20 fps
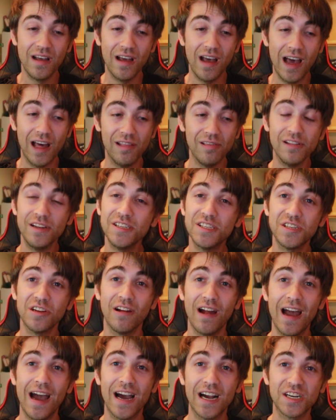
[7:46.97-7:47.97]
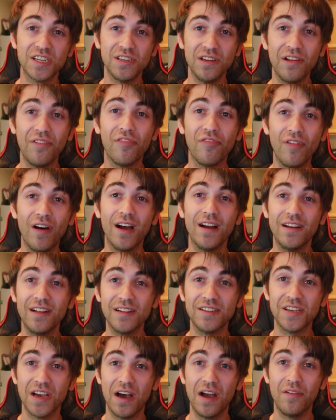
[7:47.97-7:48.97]
At least you're actually
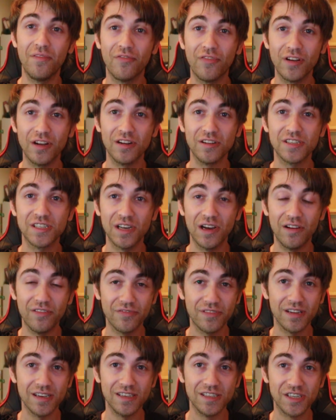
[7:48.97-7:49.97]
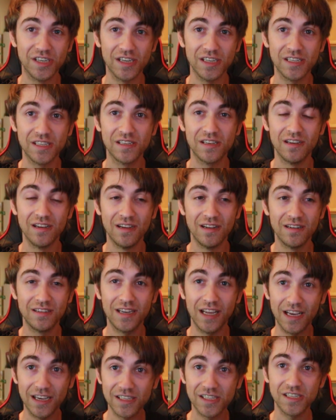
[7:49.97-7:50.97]
finding time for yourself to just
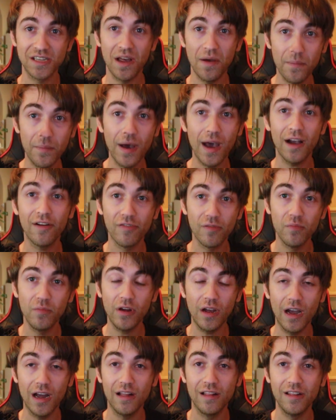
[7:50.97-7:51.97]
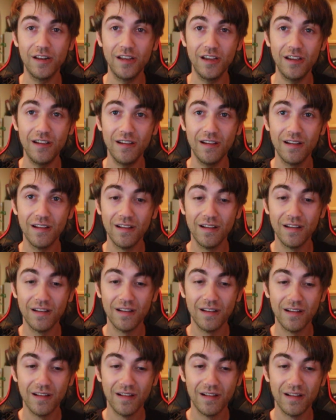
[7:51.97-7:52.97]
take a step back from reality.
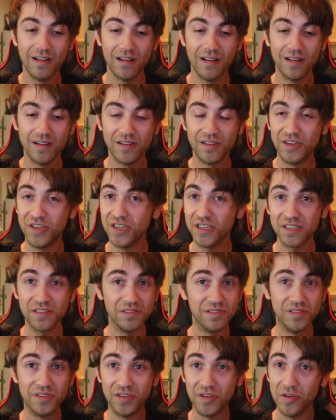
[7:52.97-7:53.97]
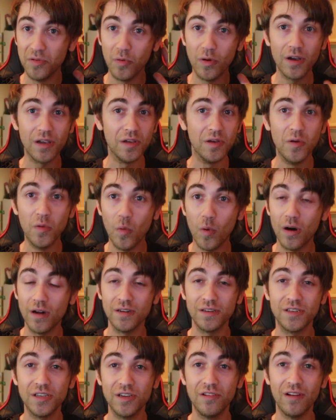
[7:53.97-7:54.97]
Just do what you
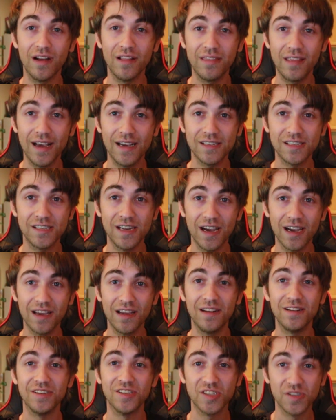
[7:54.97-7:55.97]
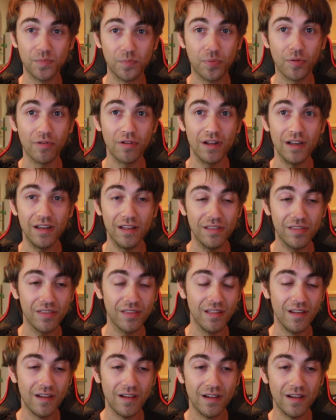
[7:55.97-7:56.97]
want to at that second. Just breathe.
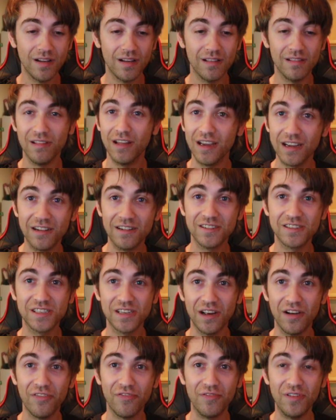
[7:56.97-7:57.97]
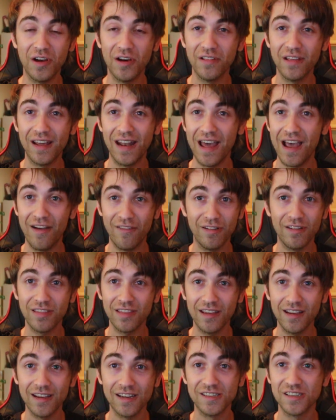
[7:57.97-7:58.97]
Let yourself know that
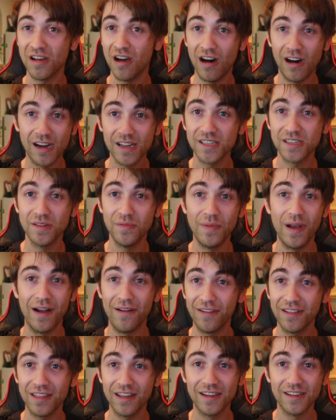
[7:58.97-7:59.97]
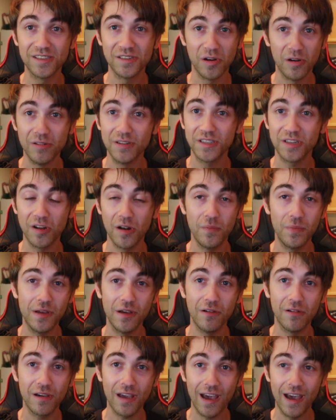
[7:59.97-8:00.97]
everything is awesome. Everything is always going to be
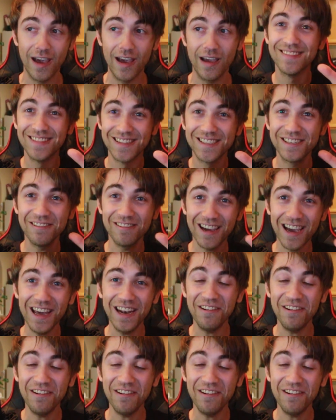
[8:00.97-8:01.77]
okay. It's okay to